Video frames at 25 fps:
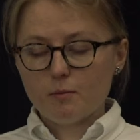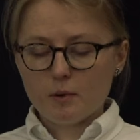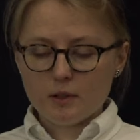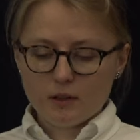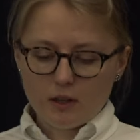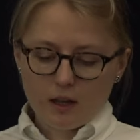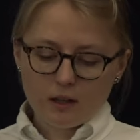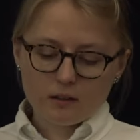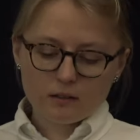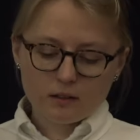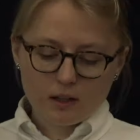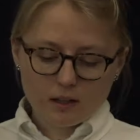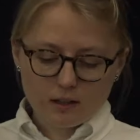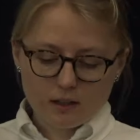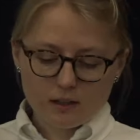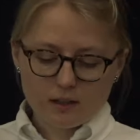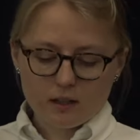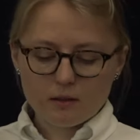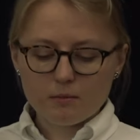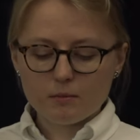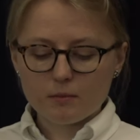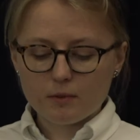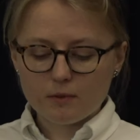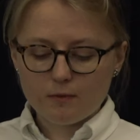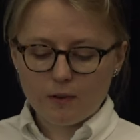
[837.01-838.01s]
But that kind of
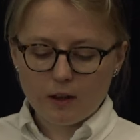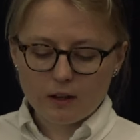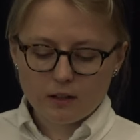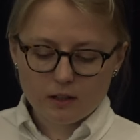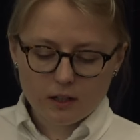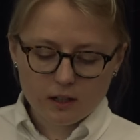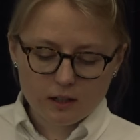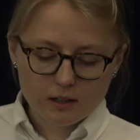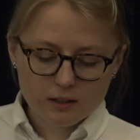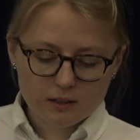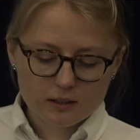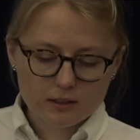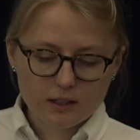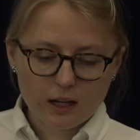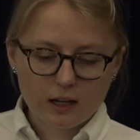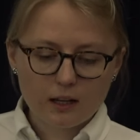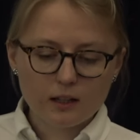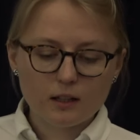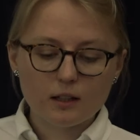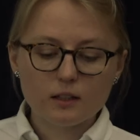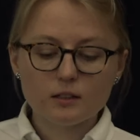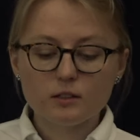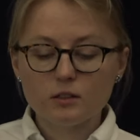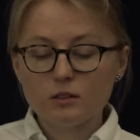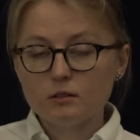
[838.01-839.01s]
didn't prevent Nicholas
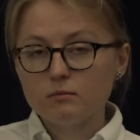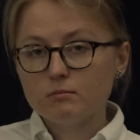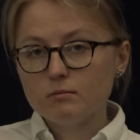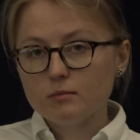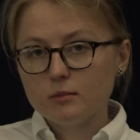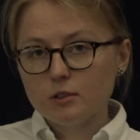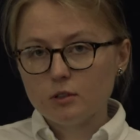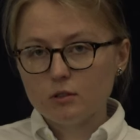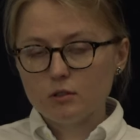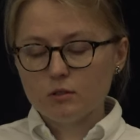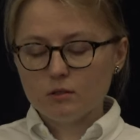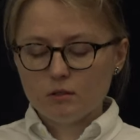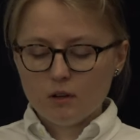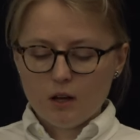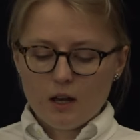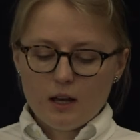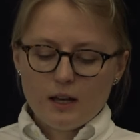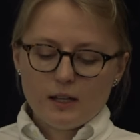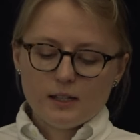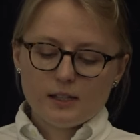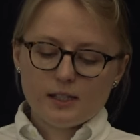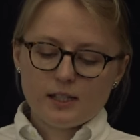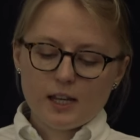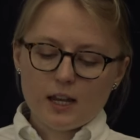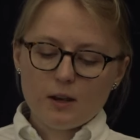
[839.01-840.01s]
II, as you
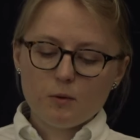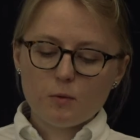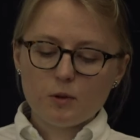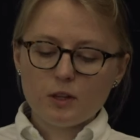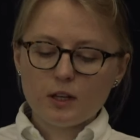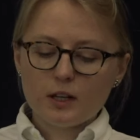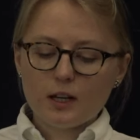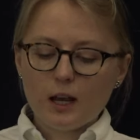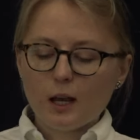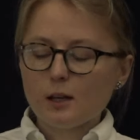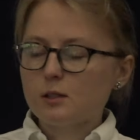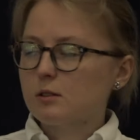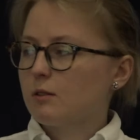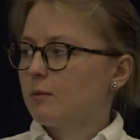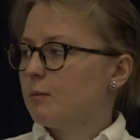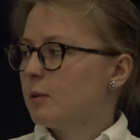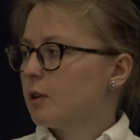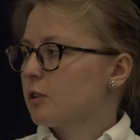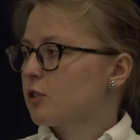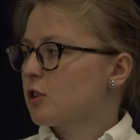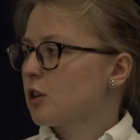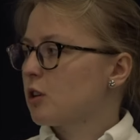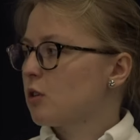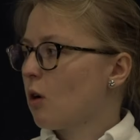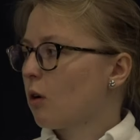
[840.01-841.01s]
see with the case of
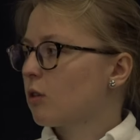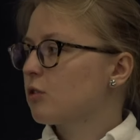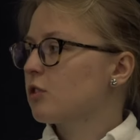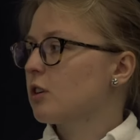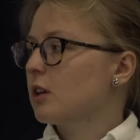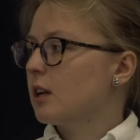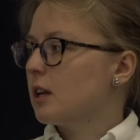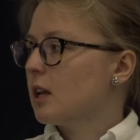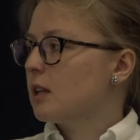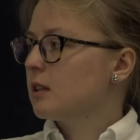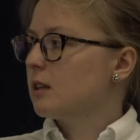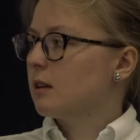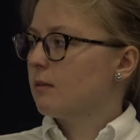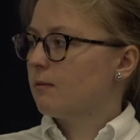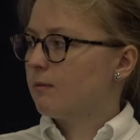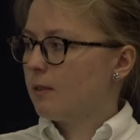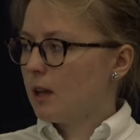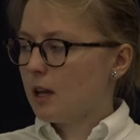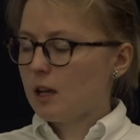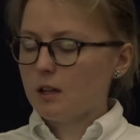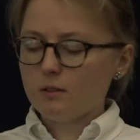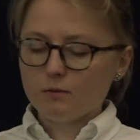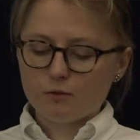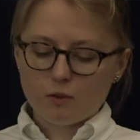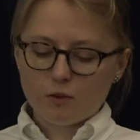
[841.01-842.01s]
military doctrine, intervene